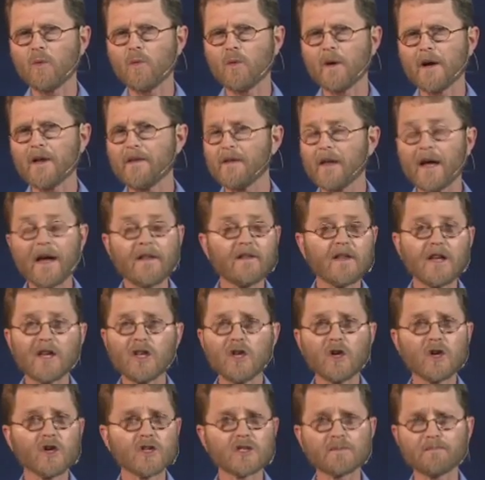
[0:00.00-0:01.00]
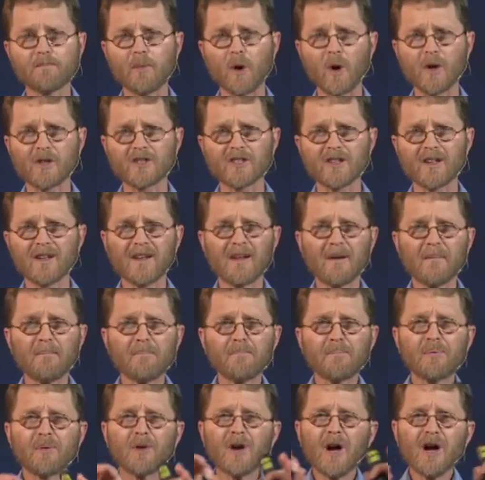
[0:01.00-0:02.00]
in the, in the years past
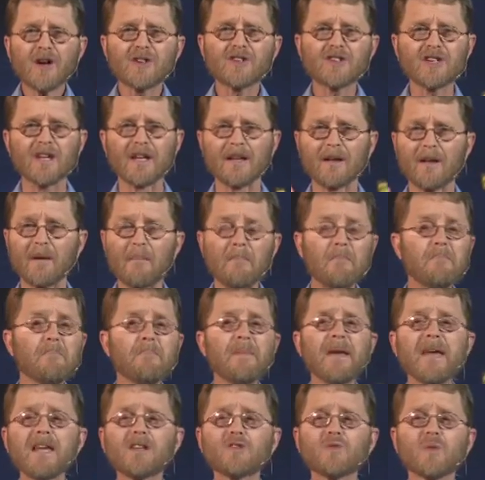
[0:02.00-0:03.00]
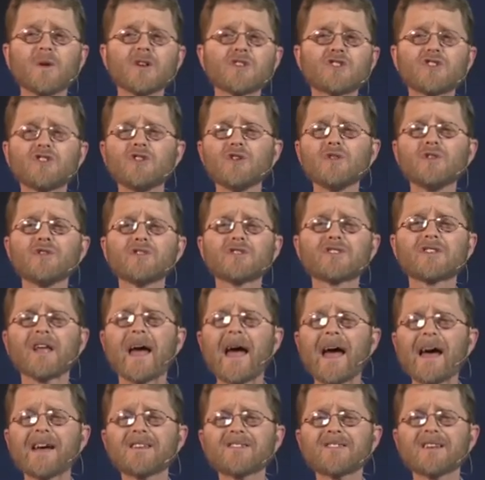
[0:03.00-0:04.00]
protein. Meat was used
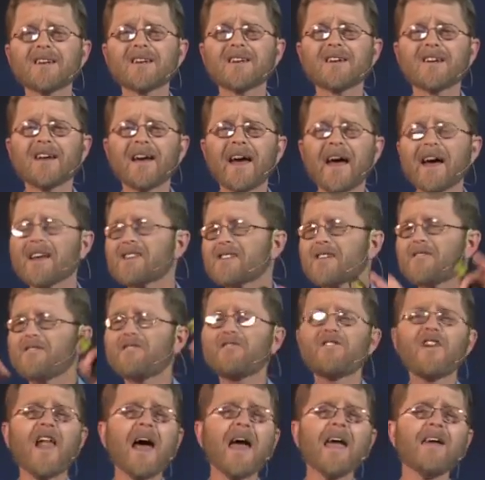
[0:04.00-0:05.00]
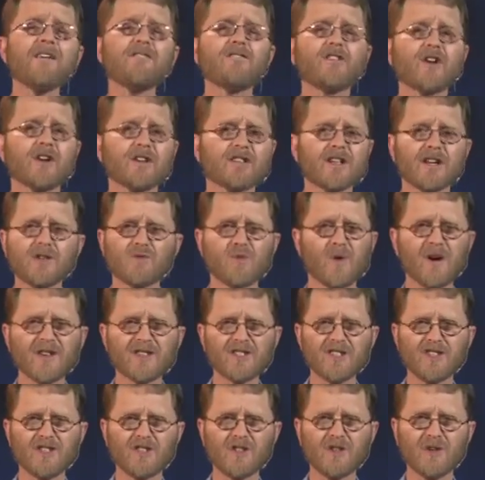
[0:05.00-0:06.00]
as a, as a flavorant, it
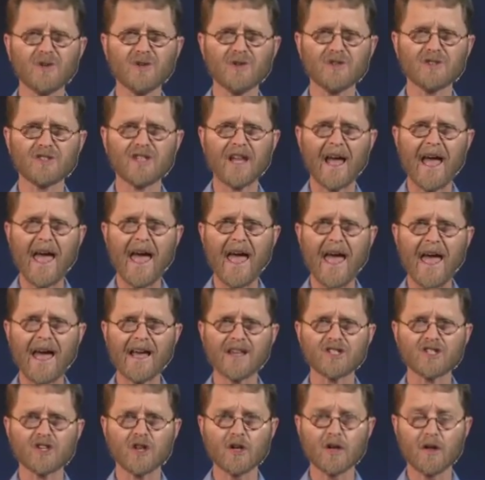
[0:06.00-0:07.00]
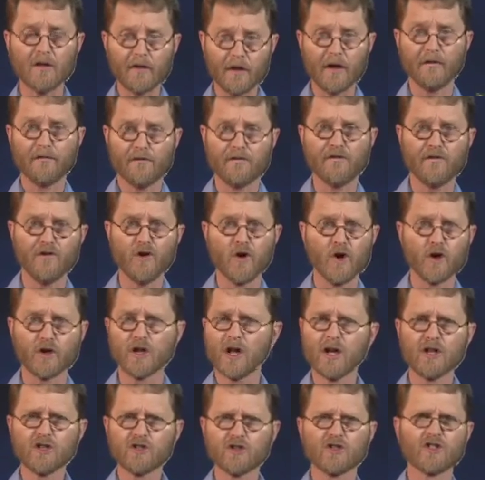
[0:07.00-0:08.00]
wasn't used as the food.
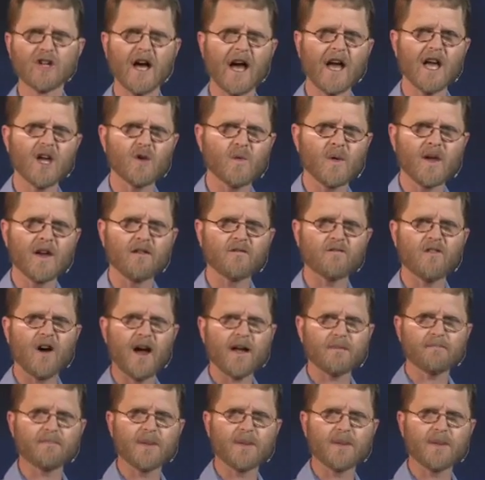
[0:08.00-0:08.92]
Today, we invite